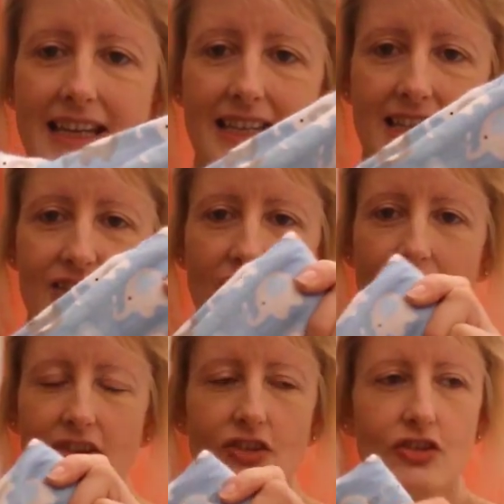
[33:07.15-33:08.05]
And it's
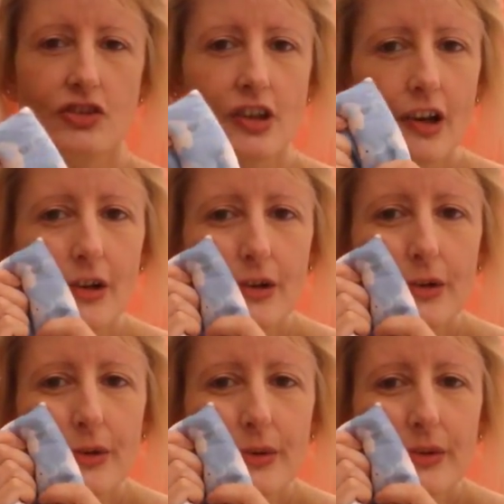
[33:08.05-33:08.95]
just
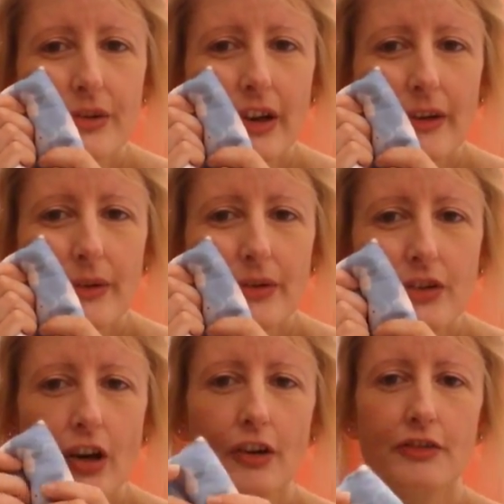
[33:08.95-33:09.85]
so
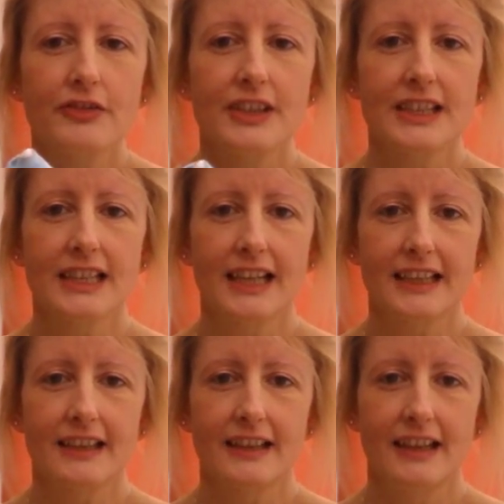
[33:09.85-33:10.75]
soft. It's
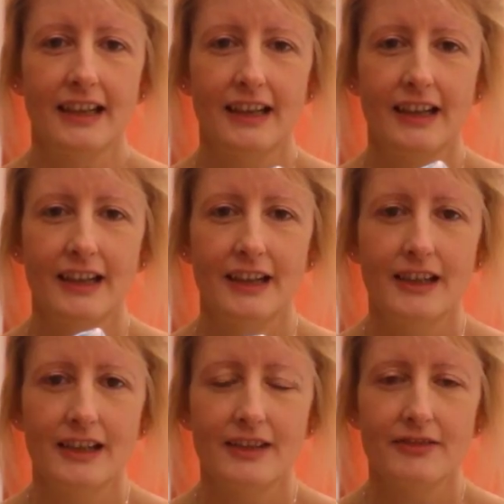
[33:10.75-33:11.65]
like a
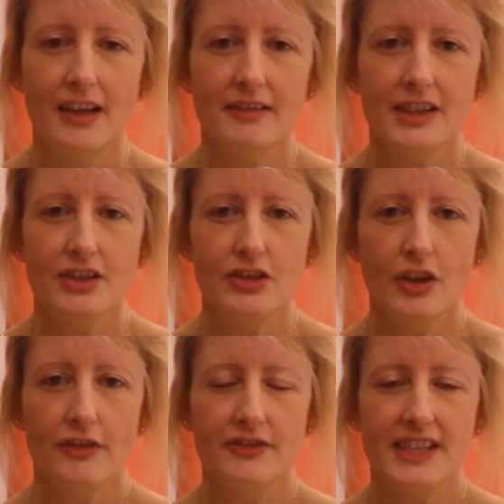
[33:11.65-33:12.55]
very
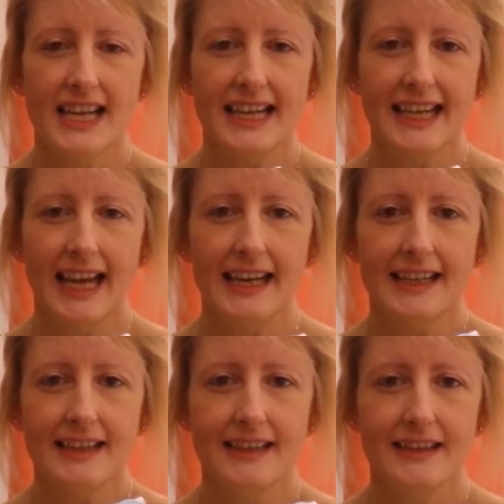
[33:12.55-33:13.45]
soft,
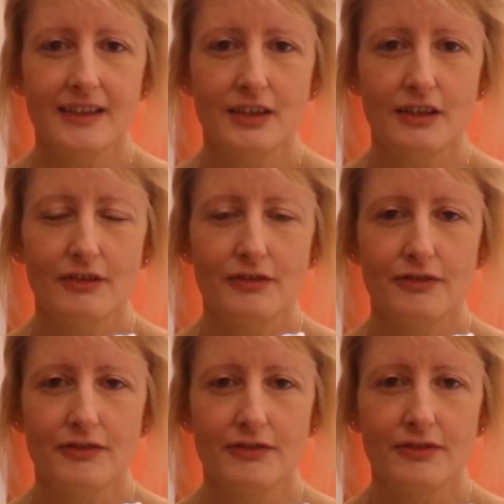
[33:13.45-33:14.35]
delicate, sort of
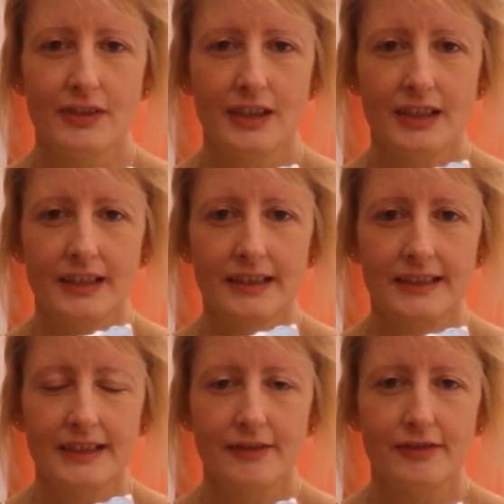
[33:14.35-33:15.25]

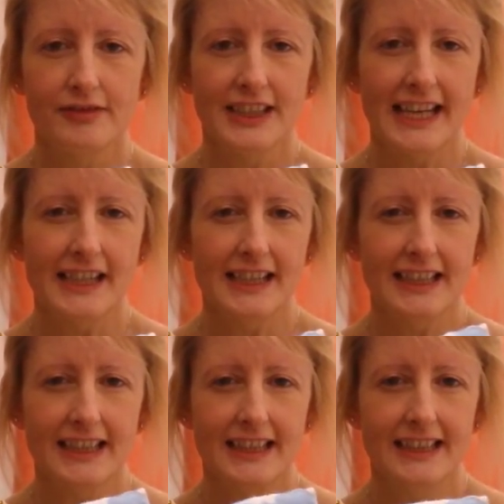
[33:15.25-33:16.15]

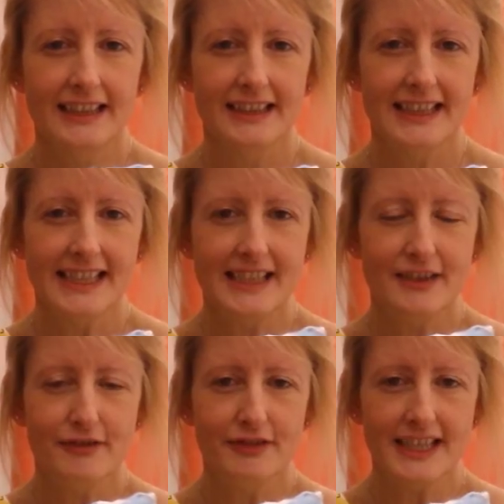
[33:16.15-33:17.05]

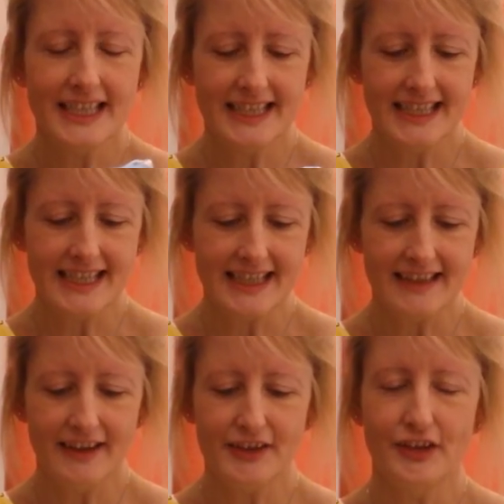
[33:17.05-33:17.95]
flannel-y,
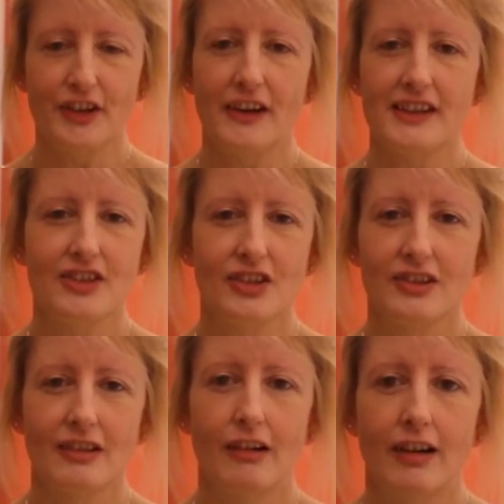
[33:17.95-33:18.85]
fleecy, I don't know, it's
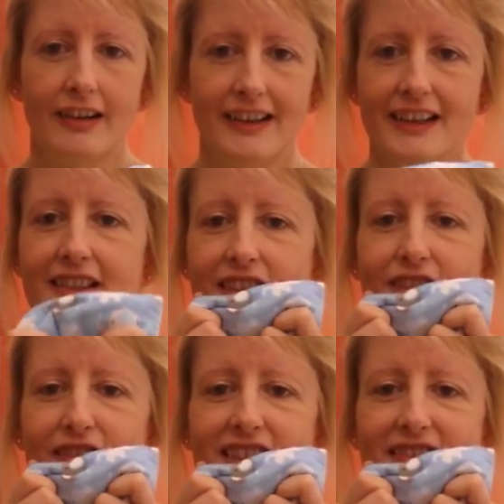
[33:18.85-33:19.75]
just,
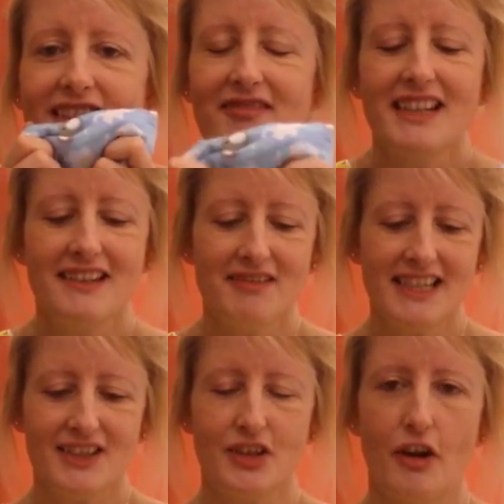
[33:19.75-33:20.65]
just
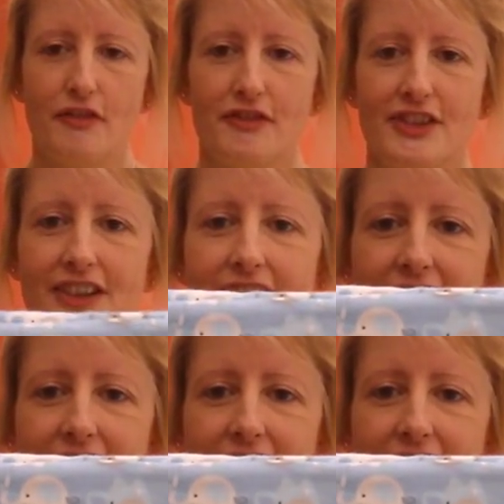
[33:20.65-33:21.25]
really soft.